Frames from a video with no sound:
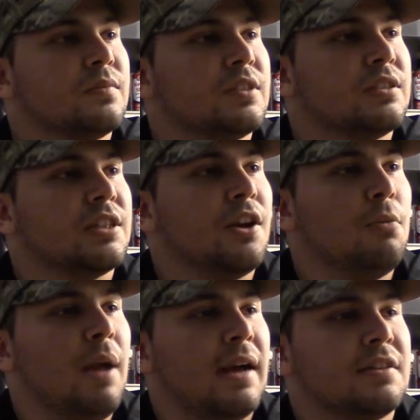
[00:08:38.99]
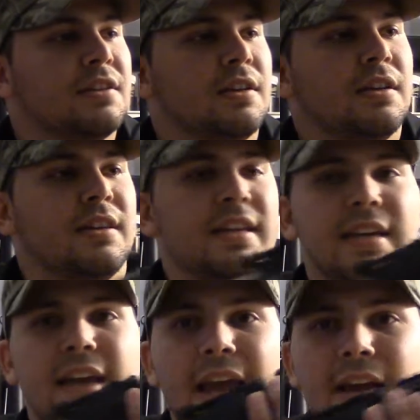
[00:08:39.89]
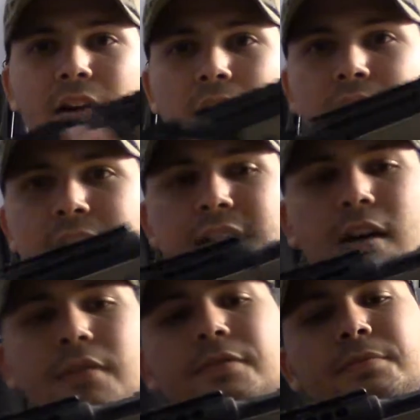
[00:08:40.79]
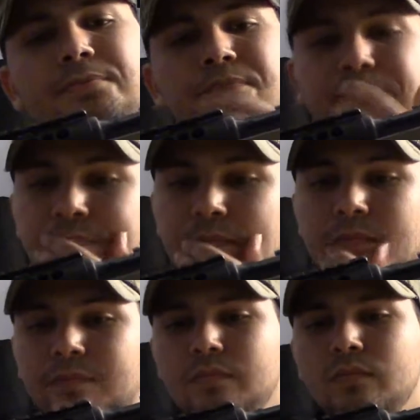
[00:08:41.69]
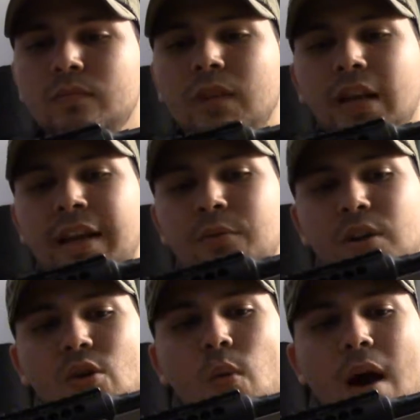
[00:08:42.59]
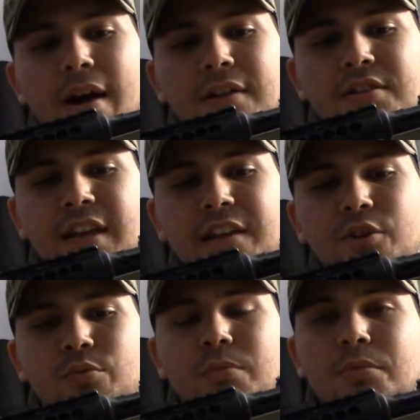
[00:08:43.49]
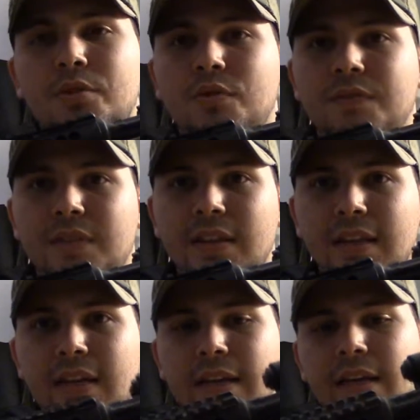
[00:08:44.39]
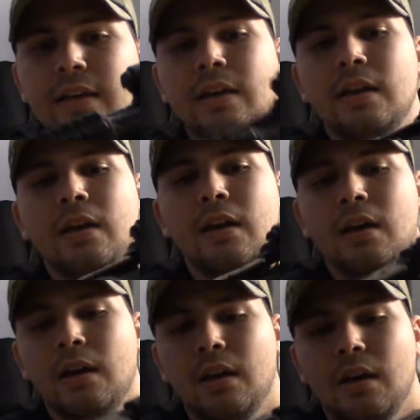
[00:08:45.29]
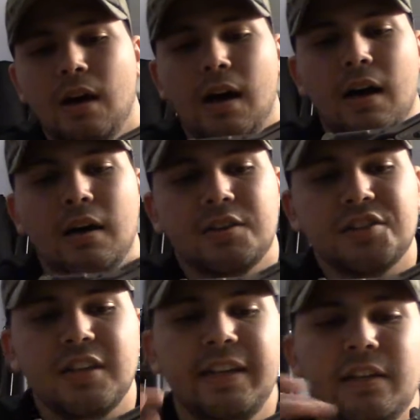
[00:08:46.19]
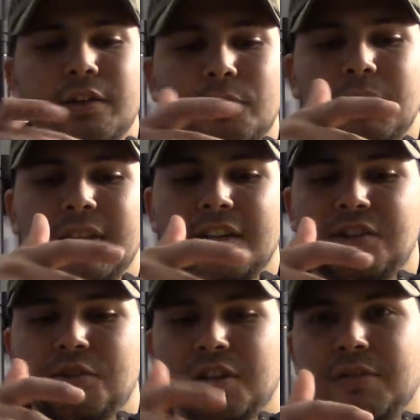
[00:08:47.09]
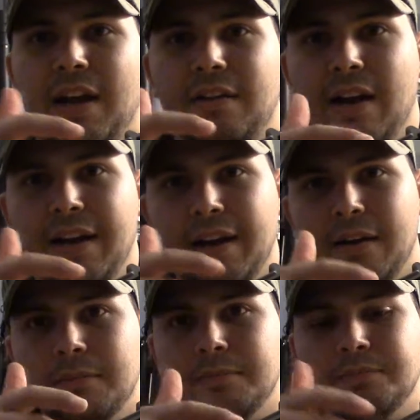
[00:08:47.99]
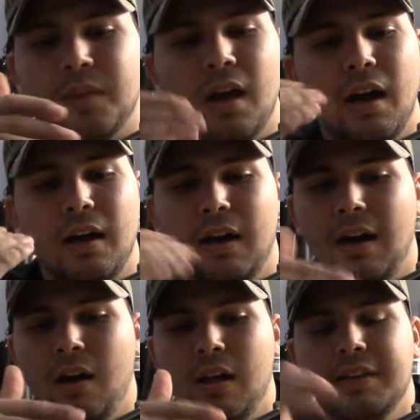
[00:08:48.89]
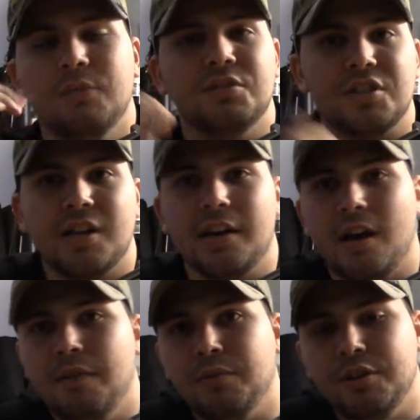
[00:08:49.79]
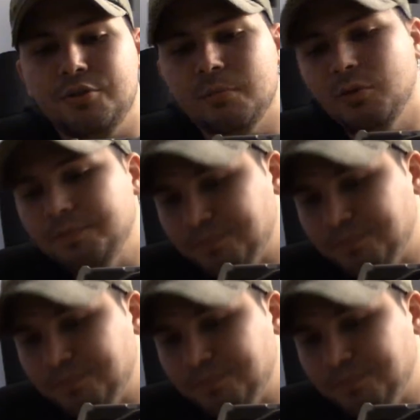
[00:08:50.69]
To go back to the handguard itself, it requires that you remove the sling loop that's usually right around here. All I did was just cut it off with a Dremel.